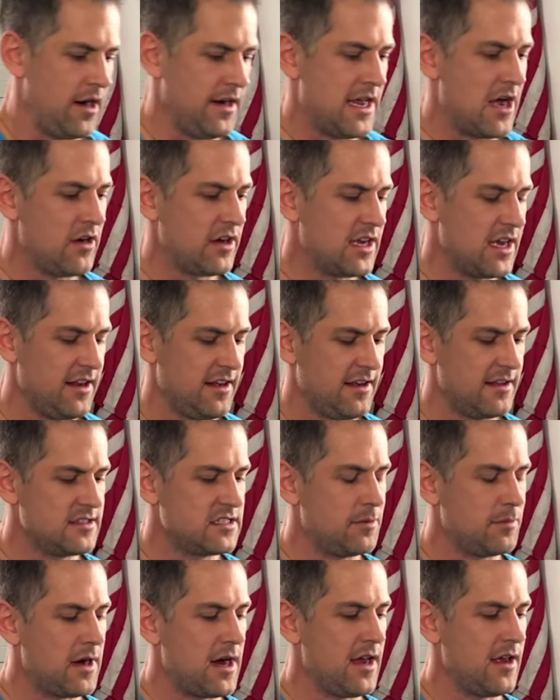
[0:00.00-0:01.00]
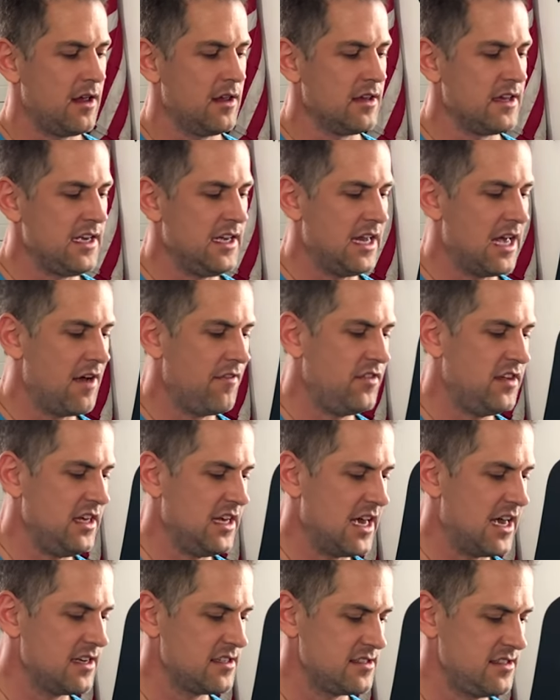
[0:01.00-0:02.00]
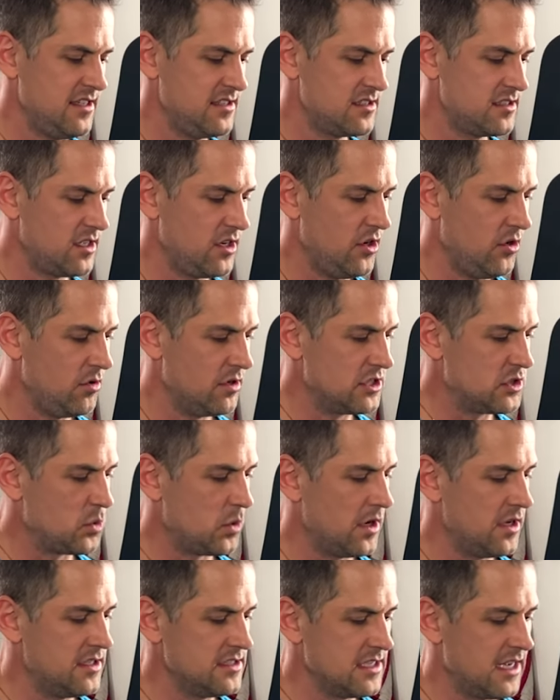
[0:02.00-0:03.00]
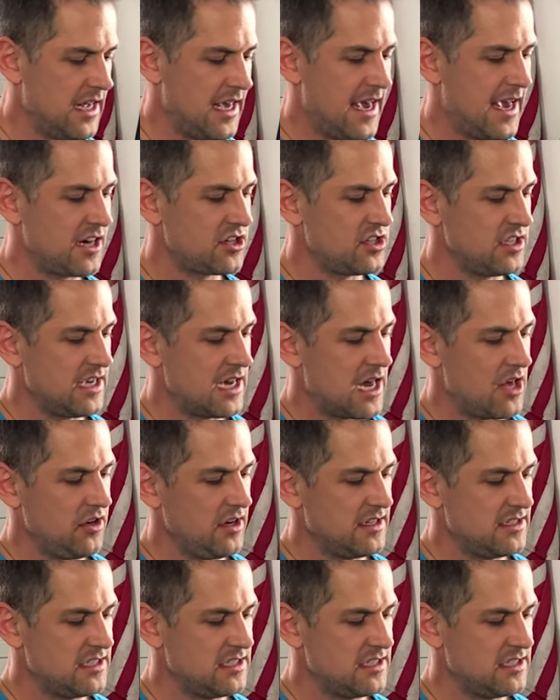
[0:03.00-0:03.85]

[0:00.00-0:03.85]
right, now getting into my Elite FTS. These are the newest ones that I actually got. You can